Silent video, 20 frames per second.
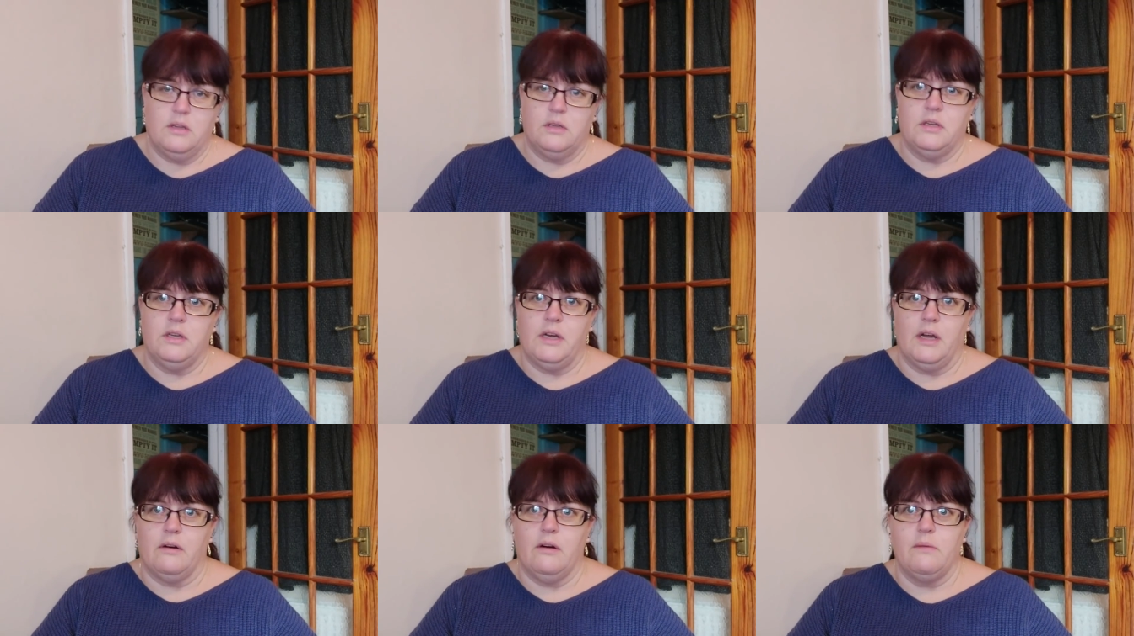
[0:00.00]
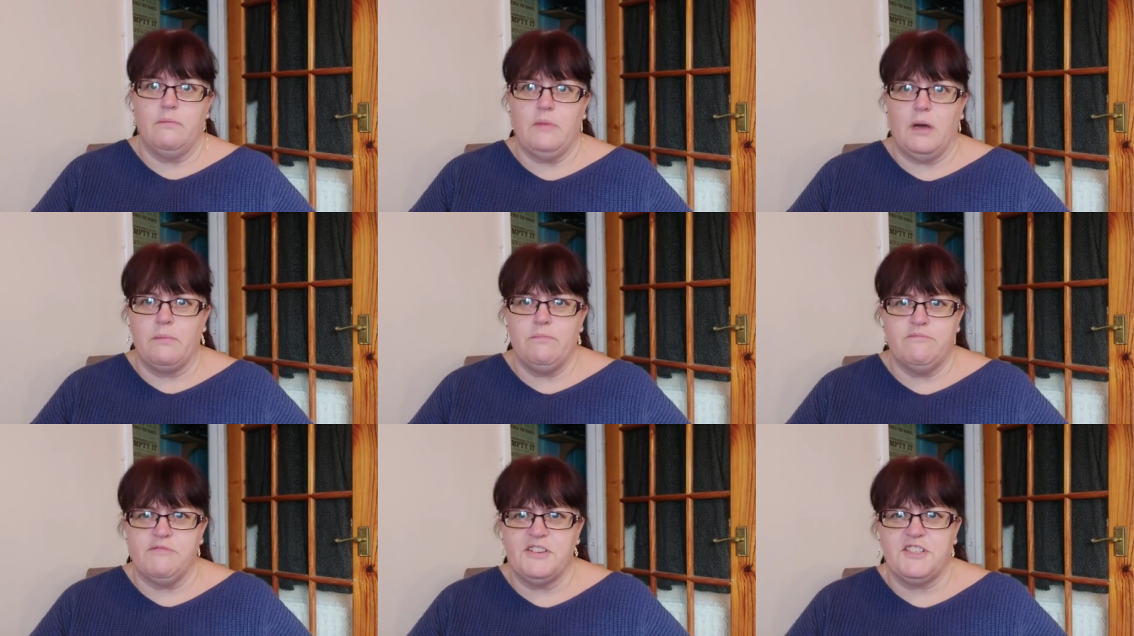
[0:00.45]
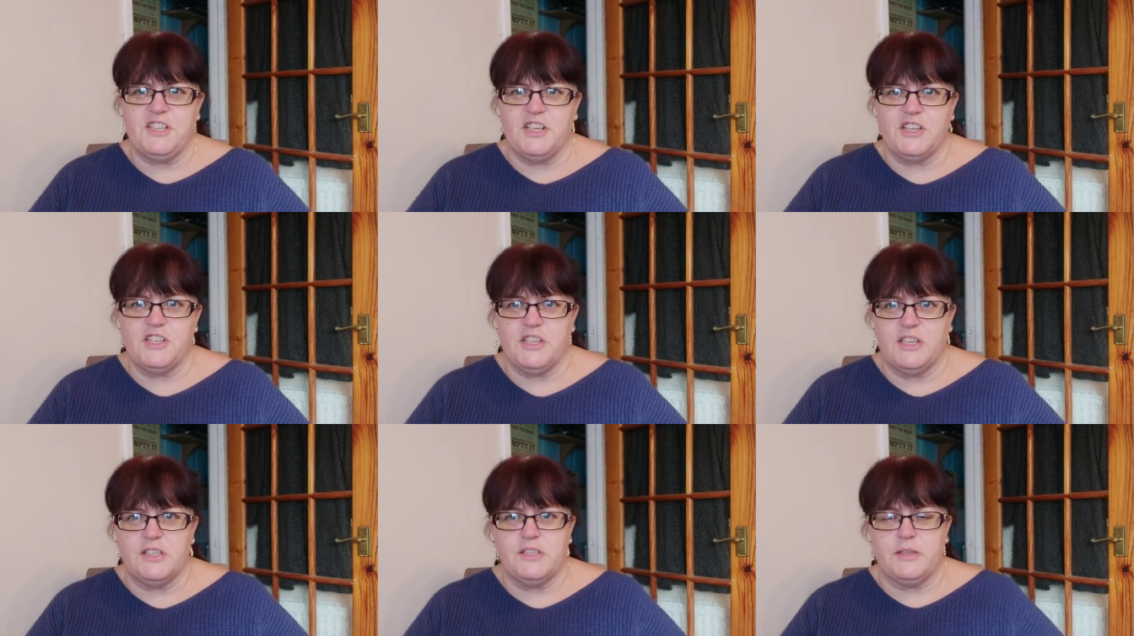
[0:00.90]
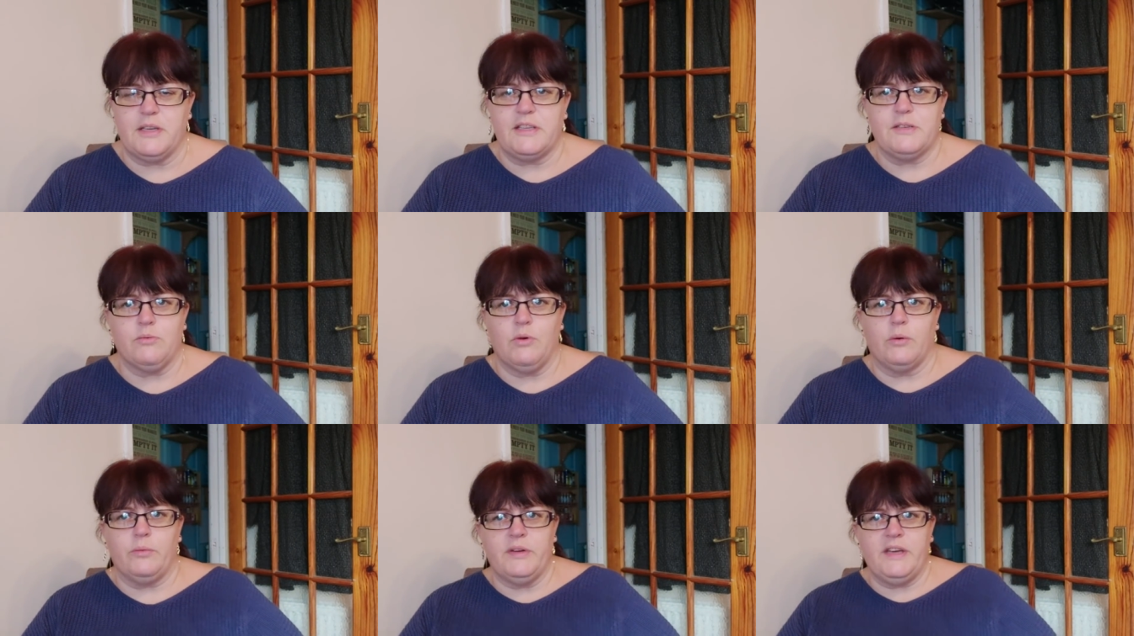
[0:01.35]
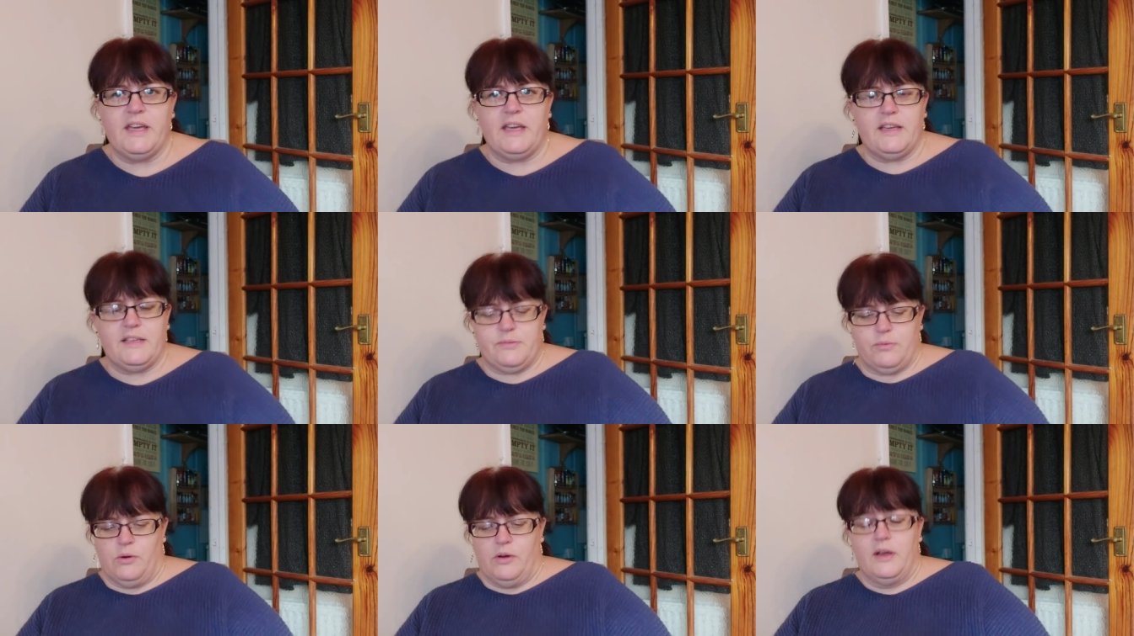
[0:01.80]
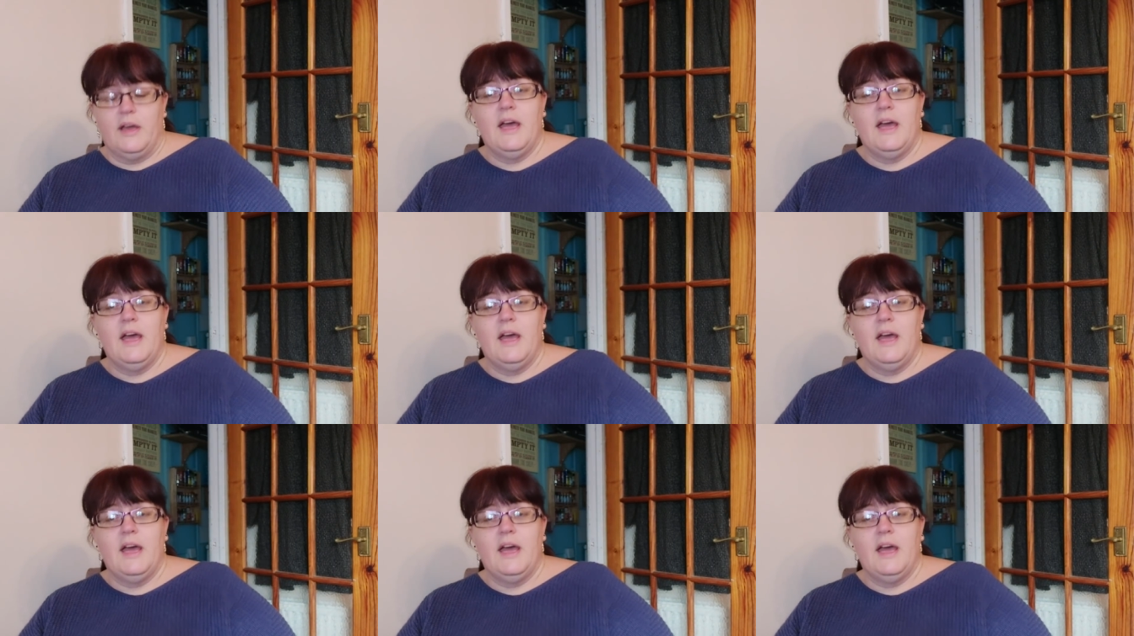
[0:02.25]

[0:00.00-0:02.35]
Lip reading: You know, I'm British. It's what we eat.